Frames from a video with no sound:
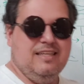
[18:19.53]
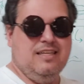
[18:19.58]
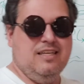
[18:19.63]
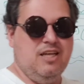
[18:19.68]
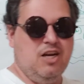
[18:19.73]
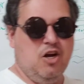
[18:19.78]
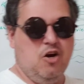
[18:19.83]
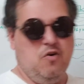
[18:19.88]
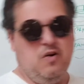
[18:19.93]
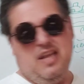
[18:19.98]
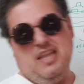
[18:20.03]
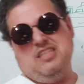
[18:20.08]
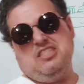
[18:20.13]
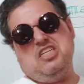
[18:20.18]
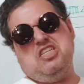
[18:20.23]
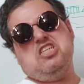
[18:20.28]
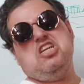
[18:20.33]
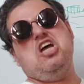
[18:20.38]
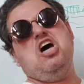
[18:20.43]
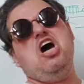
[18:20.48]
and he's
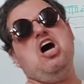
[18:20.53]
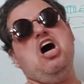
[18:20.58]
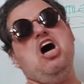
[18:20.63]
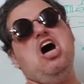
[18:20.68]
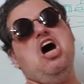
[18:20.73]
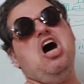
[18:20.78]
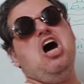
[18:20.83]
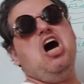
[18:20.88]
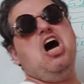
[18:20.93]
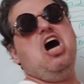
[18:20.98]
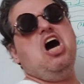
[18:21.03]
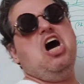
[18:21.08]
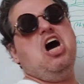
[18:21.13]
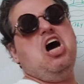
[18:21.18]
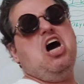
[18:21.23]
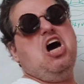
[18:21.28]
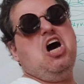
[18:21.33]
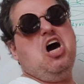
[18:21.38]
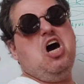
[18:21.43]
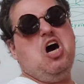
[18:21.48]
like,
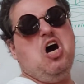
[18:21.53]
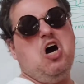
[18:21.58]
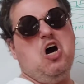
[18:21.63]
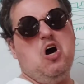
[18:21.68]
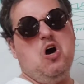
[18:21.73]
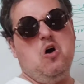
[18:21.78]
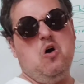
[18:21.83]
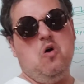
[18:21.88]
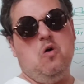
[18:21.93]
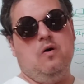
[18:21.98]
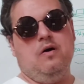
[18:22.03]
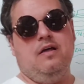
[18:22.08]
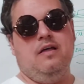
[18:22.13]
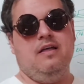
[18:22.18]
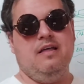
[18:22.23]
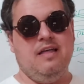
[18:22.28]
no!